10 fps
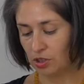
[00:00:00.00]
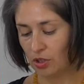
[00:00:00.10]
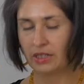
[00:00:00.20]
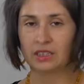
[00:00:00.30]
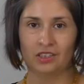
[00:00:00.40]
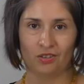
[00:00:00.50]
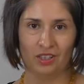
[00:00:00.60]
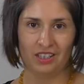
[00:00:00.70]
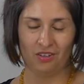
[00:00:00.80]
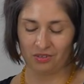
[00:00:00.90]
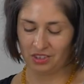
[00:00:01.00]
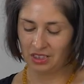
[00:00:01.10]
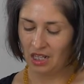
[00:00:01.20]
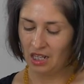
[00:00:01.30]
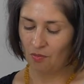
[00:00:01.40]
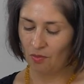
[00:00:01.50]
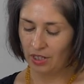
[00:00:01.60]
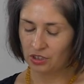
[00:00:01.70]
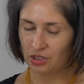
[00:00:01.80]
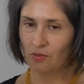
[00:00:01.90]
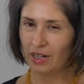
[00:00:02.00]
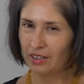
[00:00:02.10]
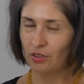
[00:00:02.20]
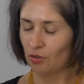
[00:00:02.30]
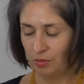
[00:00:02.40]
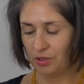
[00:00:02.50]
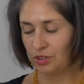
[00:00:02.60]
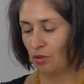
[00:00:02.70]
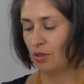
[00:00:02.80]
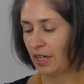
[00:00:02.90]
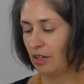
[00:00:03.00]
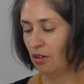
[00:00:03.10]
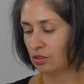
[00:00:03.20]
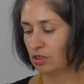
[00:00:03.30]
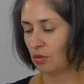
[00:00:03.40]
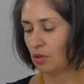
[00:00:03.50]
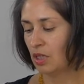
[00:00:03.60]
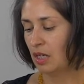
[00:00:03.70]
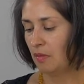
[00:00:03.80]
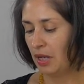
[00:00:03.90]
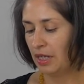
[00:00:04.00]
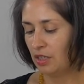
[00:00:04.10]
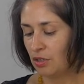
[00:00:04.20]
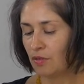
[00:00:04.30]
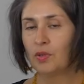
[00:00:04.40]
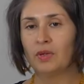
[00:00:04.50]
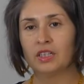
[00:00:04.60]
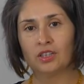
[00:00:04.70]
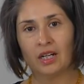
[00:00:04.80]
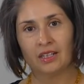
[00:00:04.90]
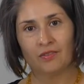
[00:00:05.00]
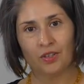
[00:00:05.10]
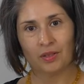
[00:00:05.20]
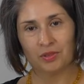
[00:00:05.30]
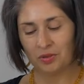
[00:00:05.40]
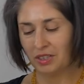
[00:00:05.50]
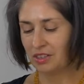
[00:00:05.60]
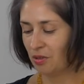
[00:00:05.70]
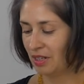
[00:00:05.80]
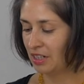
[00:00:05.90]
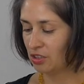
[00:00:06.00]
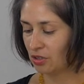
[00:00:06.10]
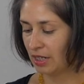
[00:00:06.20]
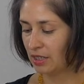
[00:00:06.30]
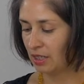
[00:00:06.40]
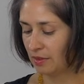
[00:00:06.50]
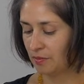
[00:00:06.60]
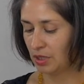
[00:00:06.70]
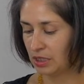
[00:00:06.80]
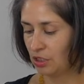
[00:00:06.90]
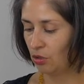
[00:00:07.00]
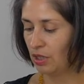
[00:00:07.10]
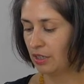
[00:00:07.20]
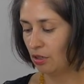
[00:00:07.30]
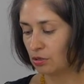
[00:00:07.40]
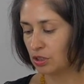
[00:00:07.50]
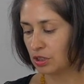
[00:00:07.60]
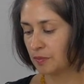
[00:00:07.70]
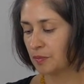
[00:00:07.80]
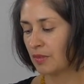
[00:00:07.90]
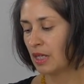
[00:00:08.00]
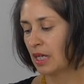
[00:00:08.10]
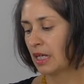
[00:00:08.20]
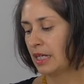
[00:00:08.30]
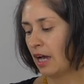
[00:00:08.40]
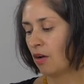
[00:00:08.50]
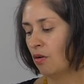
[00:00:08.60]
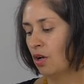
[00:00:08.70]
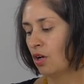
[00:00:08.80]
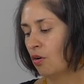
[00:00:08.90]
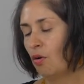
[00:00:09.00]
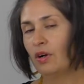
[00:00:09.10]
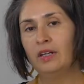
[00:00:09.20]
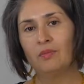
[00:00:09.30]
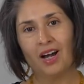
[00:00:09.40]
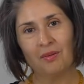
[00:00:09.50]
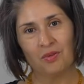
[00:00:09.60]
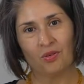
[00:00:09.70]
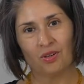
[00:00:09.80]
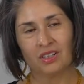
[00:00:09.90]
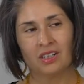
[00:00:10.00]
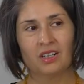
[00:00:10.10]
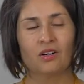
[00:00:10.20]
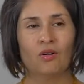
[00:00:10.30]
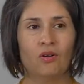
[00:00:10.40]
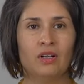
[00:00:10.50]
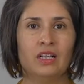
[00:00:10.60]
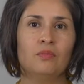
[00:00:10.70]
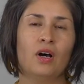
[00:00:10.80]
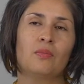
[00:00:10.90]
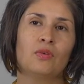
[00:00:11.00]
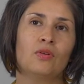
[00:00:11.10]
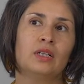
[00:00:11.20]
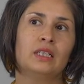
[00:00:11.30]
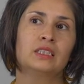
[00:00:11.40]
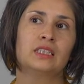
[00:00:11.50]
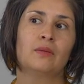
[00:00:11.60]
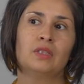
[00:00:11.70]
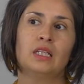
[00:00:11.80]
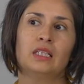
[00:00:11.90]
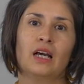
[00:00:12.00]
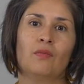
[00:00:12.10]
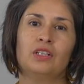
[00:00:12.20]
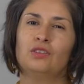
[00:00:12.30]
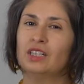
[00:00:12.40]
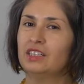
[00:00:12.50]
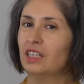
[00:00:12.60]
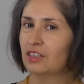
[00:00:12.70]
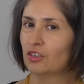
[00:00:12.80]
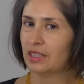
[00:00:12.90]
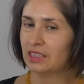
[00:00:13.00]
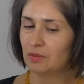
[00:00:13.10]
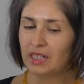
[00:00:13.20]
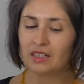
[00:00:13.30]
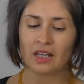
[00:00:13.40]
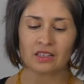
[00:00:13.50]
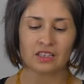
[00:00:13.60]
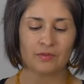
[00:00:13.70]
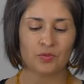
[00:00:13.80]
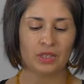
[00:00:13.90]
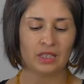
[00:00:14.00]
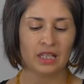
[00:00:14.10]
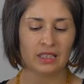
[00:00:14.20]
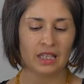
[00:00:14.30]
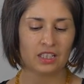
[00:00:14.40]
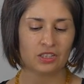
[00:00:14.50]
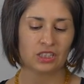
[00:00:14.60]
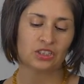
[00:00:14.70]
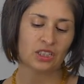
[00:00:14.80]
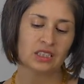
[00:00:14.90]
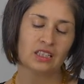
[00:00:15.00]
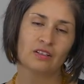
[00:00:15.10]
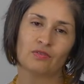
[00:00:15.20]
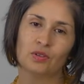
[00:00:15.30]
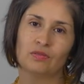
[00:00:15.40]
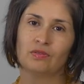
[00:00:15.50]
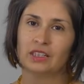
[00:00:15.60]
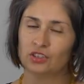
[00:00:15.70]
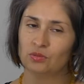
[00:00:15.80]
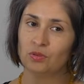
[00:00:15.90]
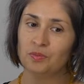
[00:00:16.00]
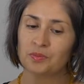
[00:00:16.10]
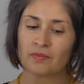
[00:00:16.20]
try the steel cut oats, which the regular oatmeal is okay also. But you know, if you want to try, if you're up to it, go ahead and try the steel cut oats. Now, corn and popcorn. Corn and popcorn is something that we do tend to underestimate. A lot of times we think that it's just in the fruit and vegetable